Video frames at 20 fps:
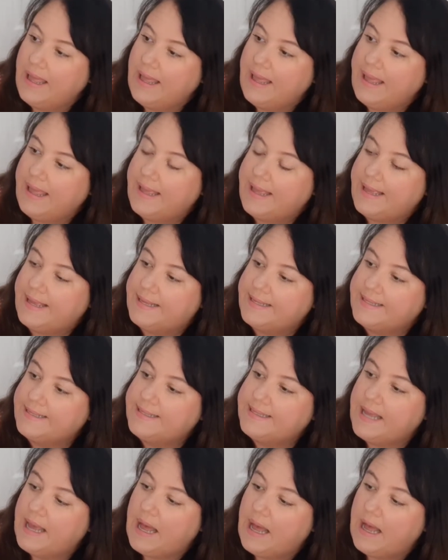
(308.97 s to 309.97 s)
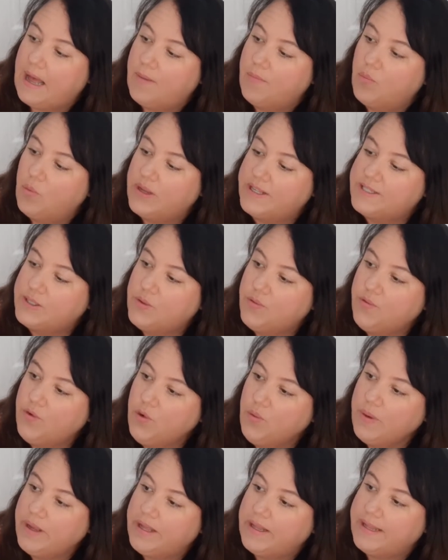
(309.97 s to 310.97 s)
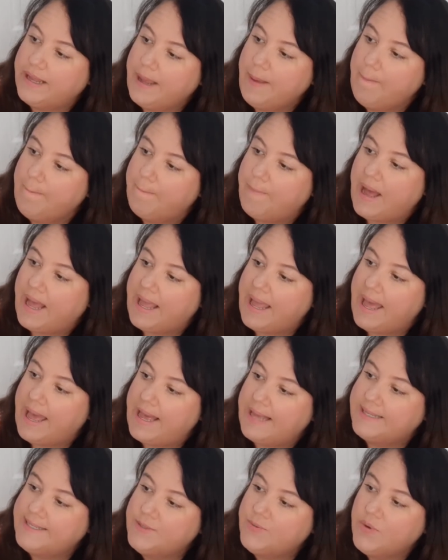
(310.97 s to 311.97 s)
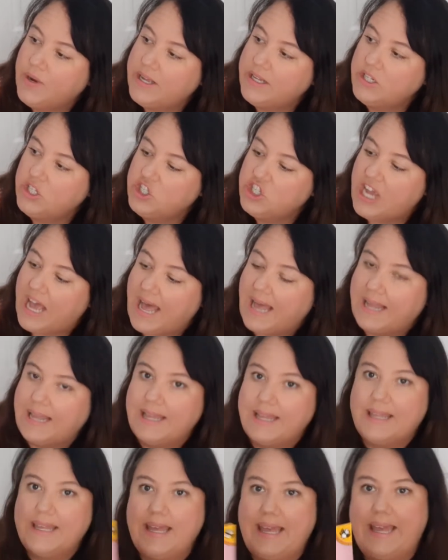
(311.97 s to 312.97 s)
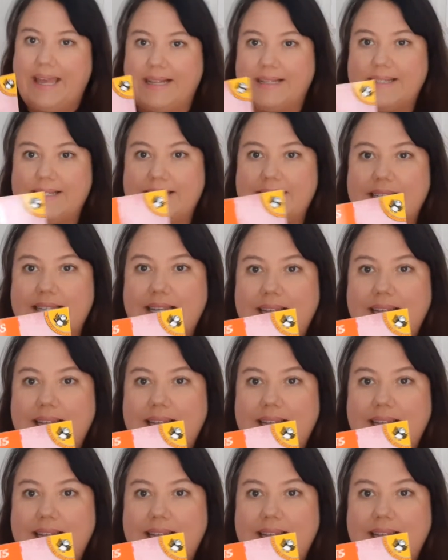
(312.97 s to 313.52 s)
is Whistle for Willie by Ezra Jack Keats.